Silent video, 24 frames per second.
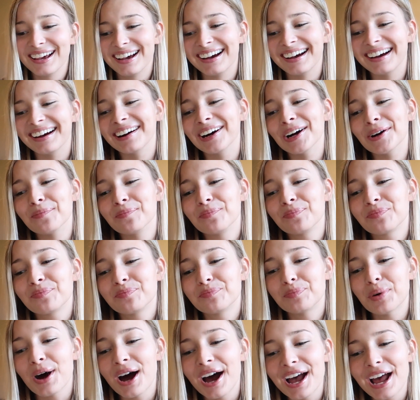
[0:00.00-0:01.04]

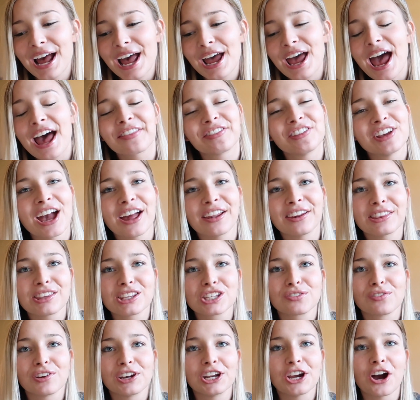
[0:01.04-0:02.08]
But at the end of
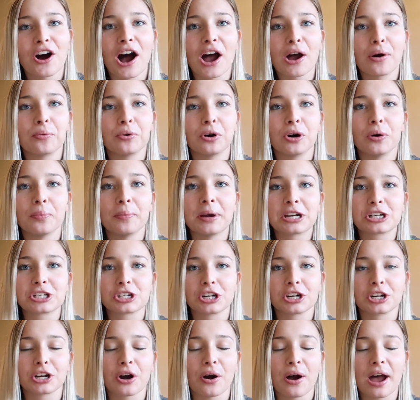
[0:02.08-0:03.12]
this video, I will make
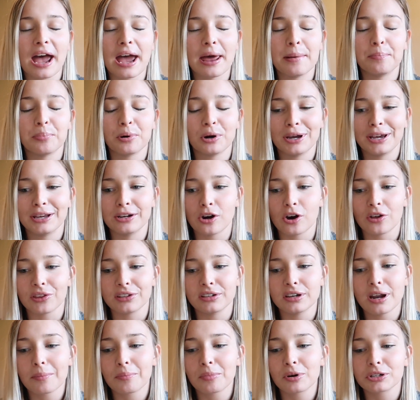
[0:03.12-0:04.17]
sure to go ahead and put in all the
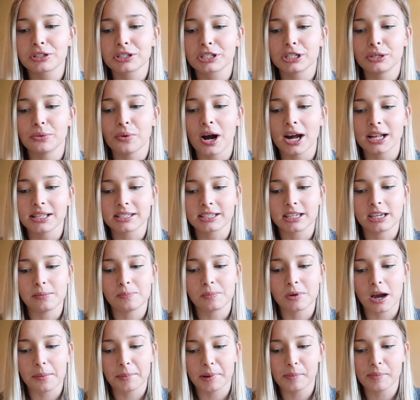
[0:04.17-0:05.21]
numbers so you won't have to keep
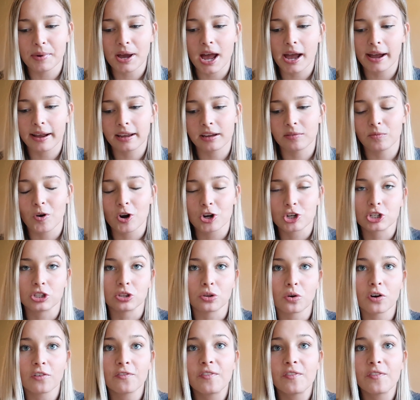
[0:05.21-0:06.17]
coming back and watching the whole